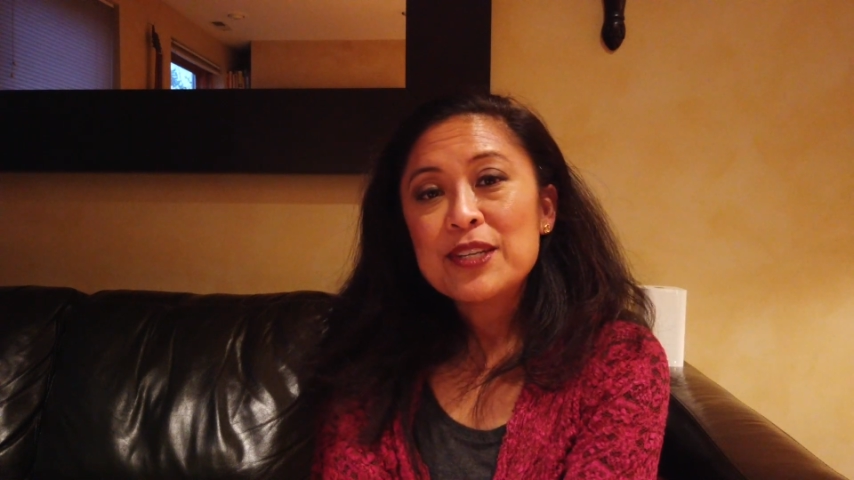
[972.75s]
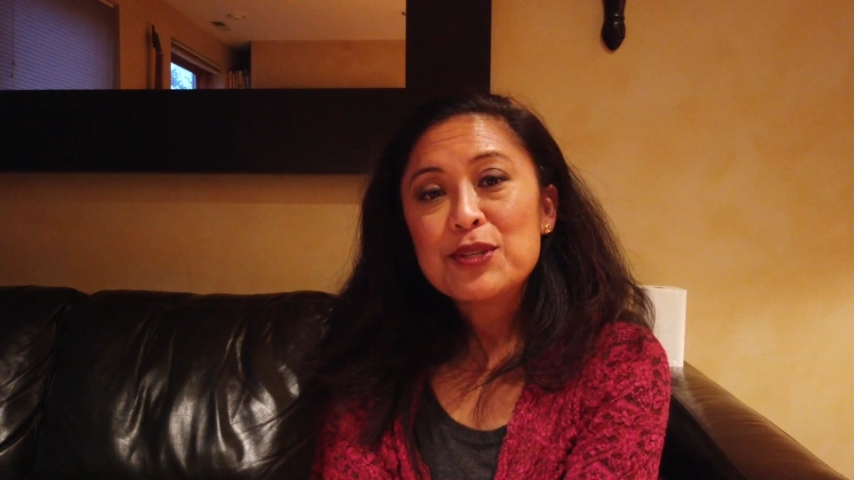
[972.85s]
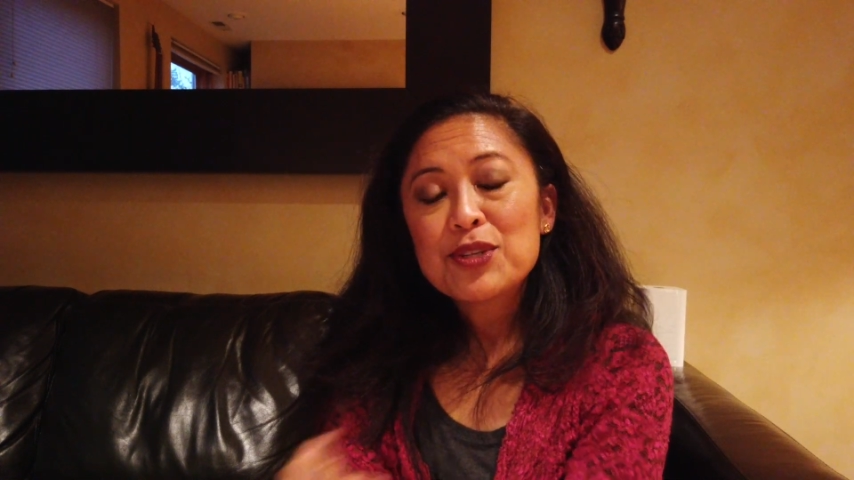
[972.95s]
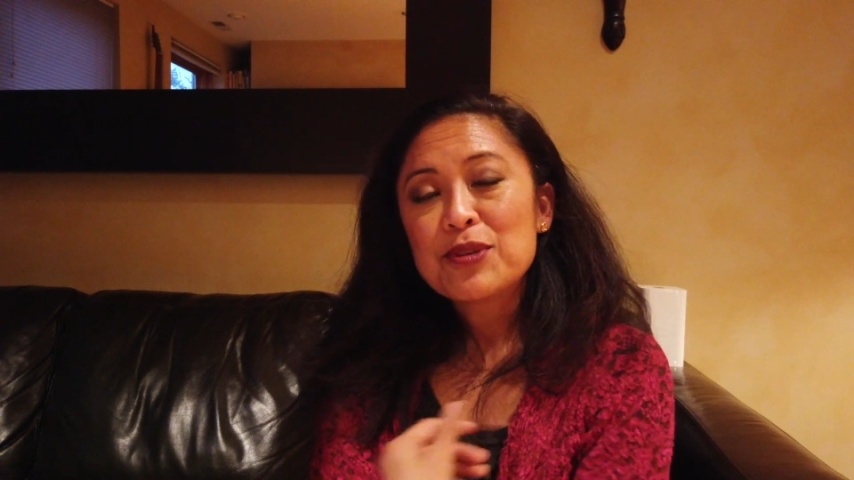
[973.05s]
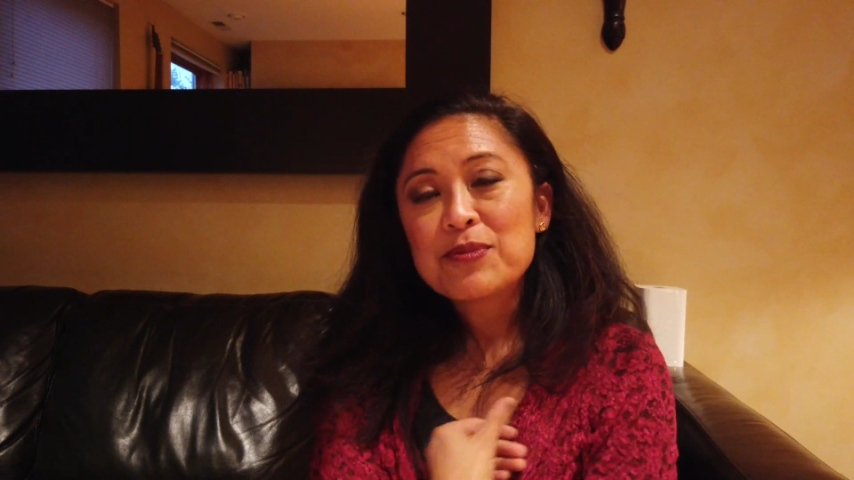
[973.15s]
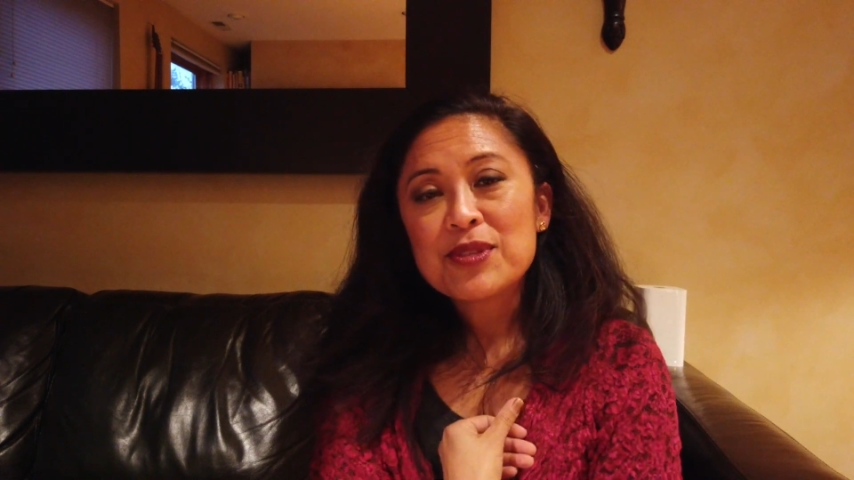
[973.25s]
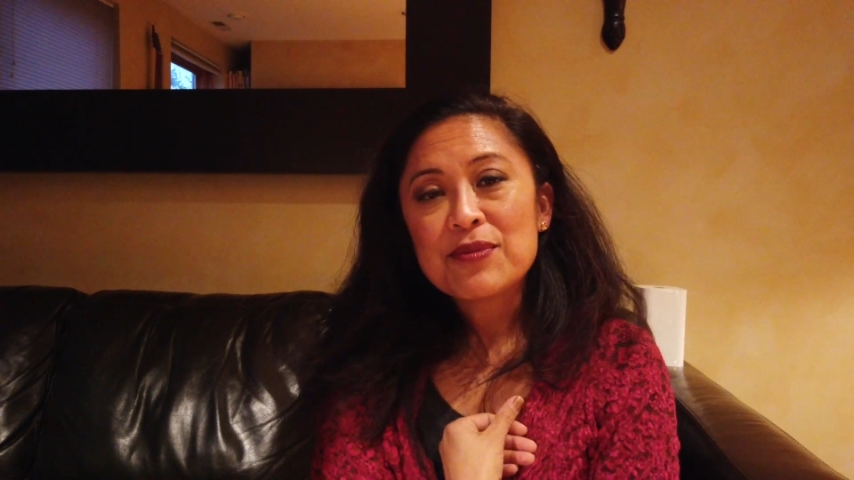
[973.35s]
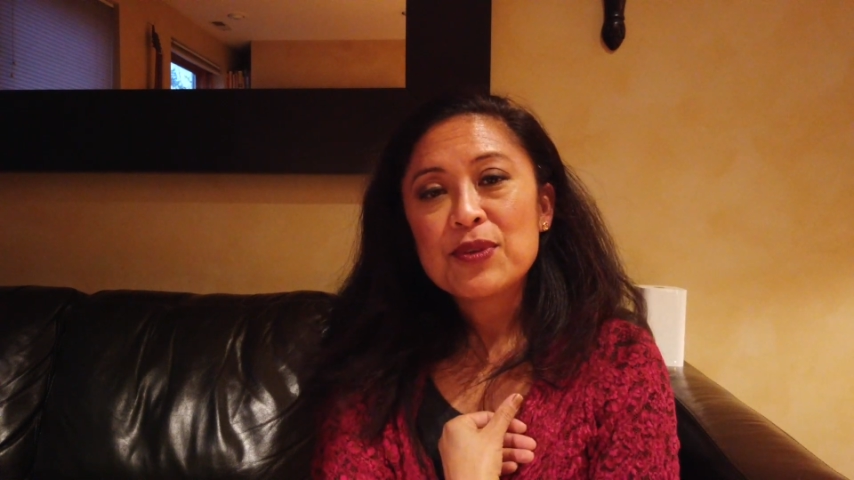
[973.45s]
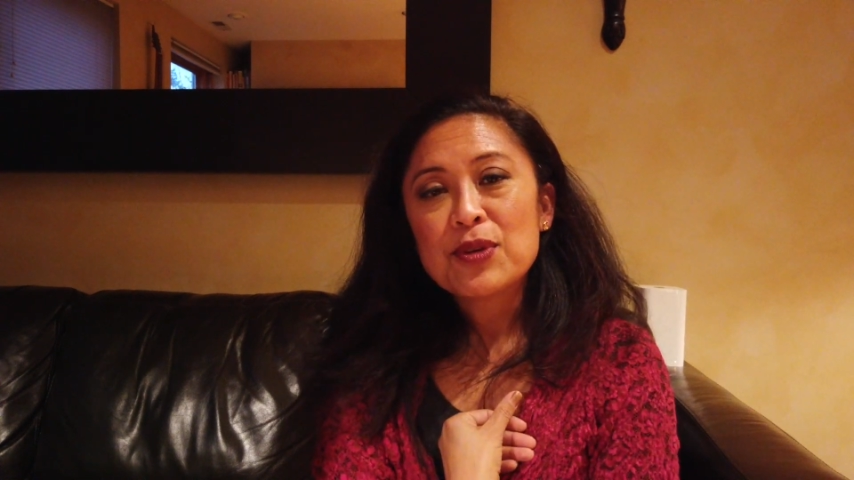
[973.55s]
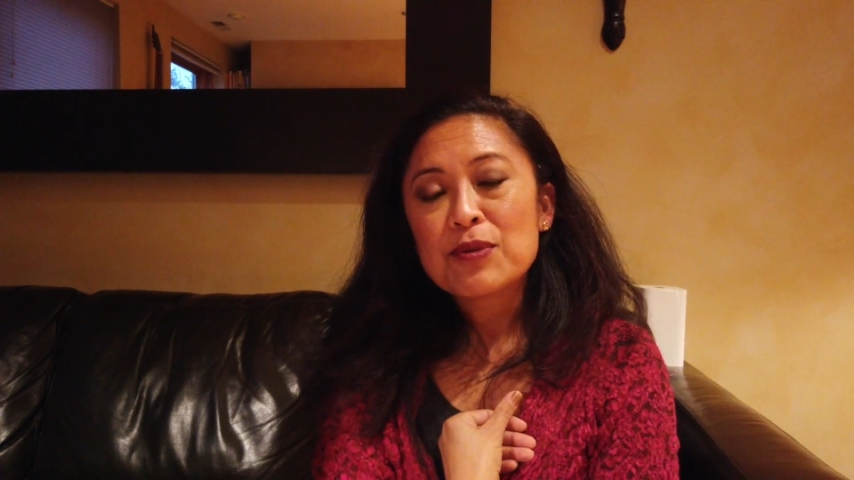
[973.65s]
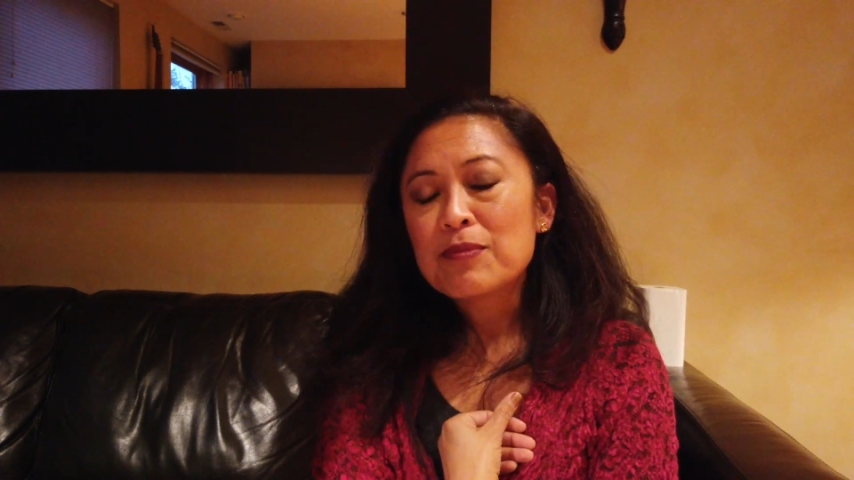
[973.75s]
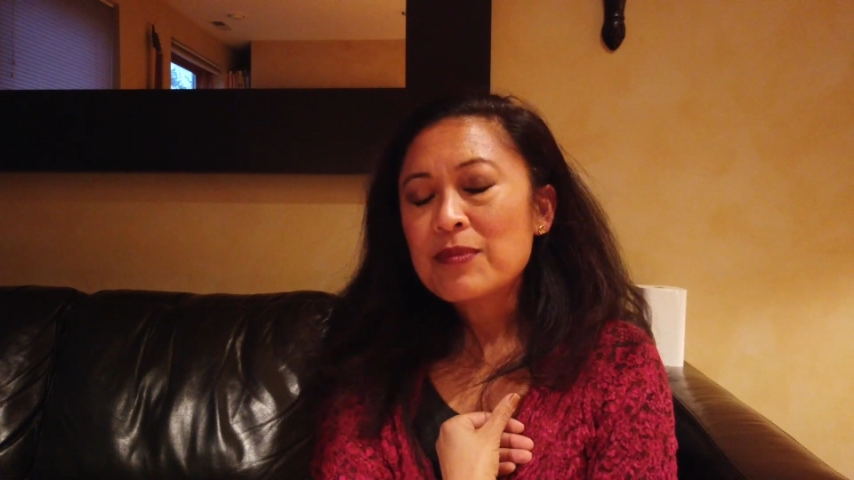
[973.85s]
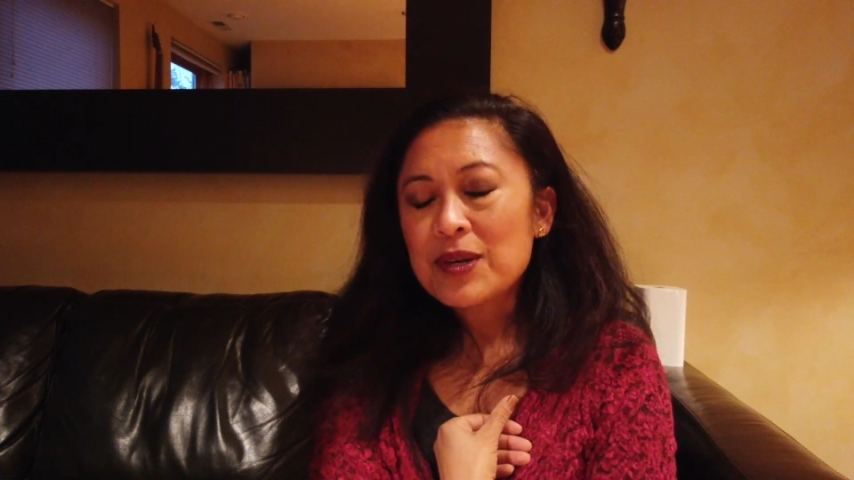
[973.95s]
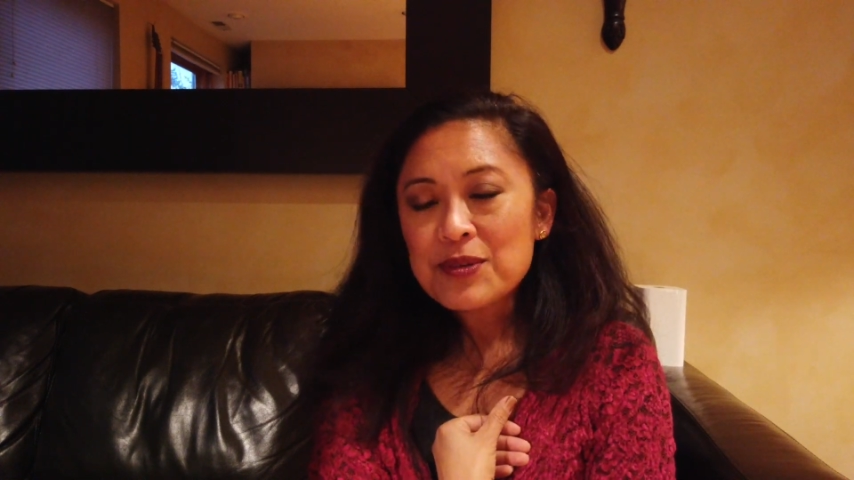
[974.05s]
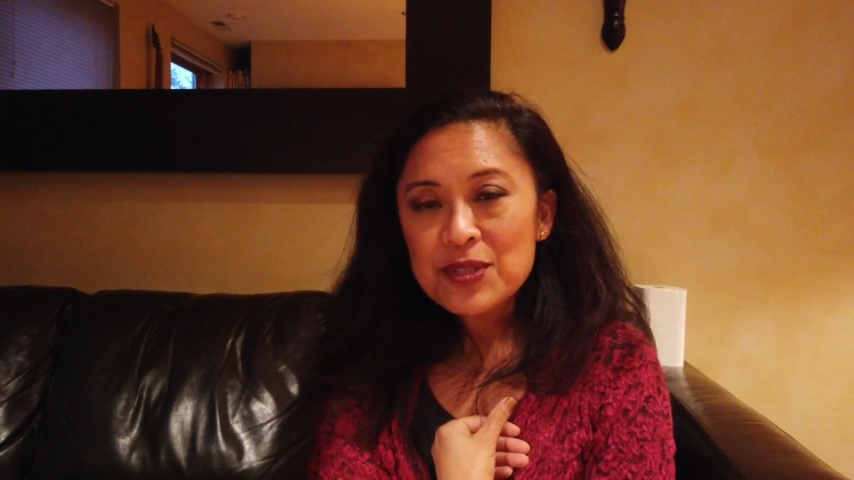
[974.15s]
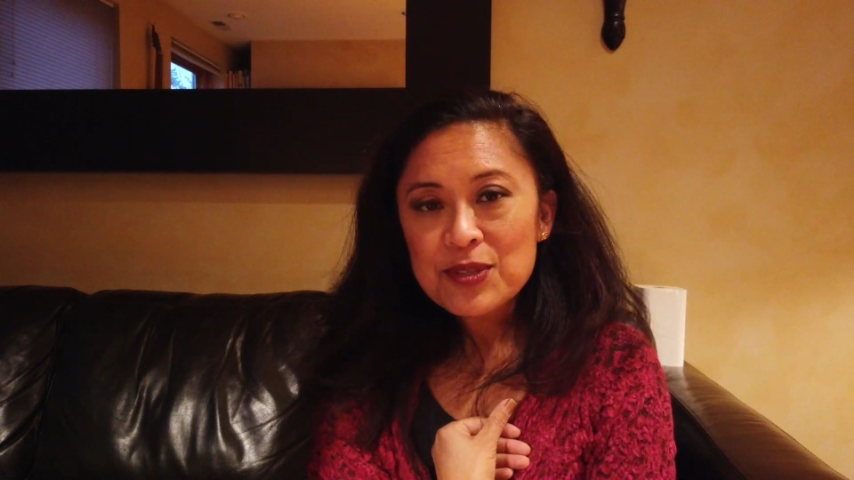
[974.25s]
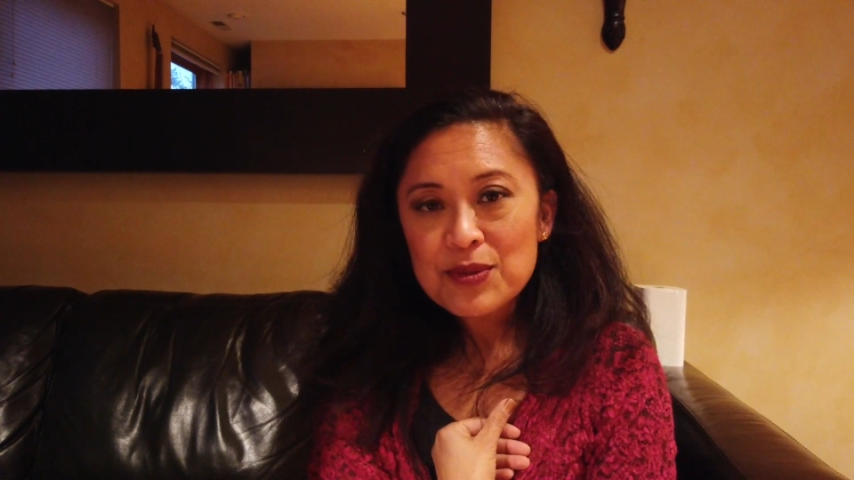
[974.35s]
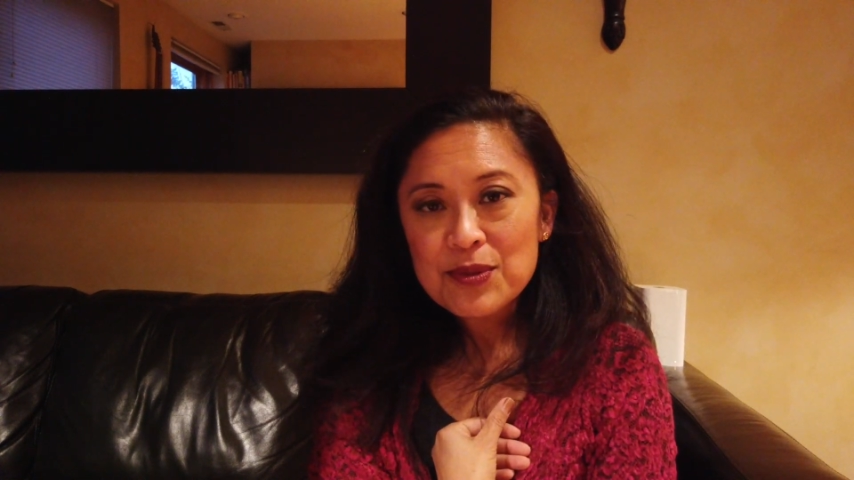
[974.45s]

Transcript: in terms of your most